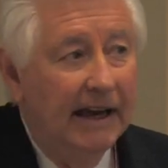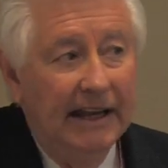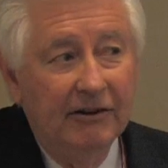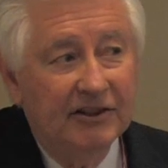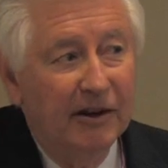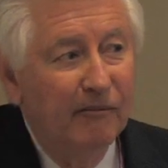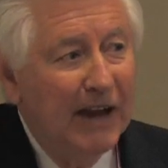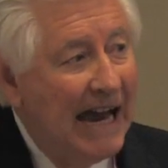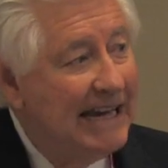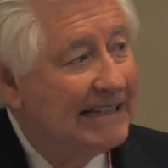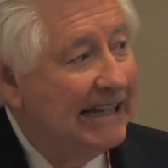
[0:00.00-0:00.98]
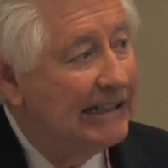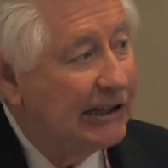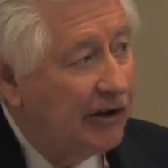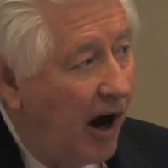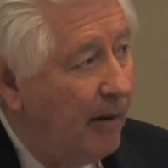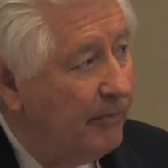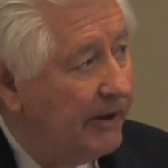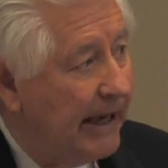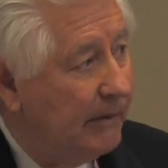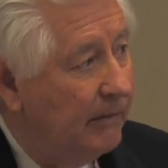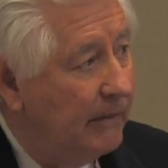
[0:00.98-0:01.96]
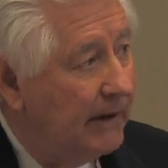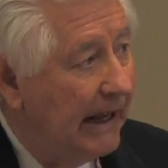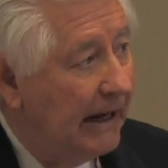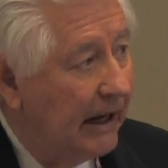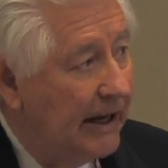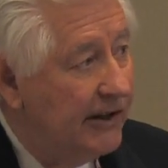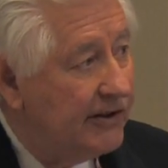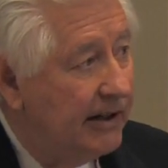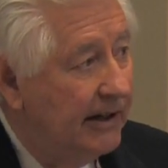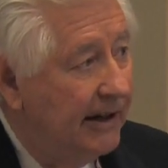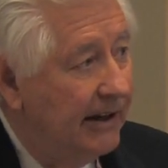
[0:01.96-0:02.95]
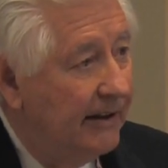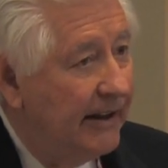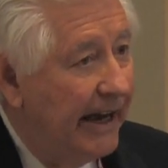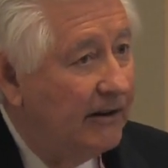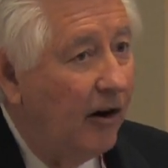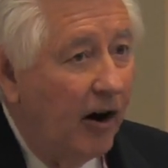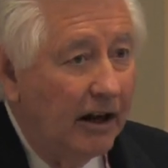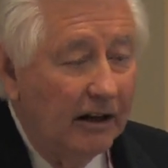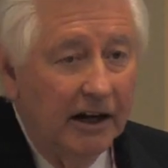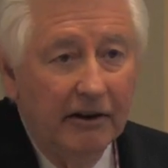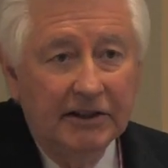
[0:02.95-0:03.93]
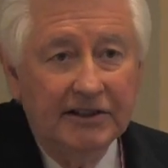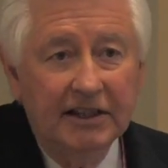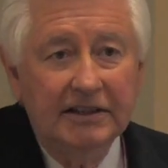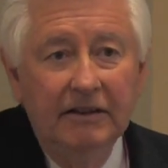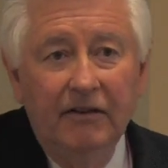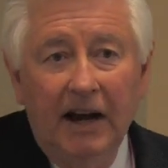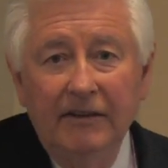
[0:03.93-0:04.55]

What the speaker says: And there's some guys at the top of that list that are clearing $65,000,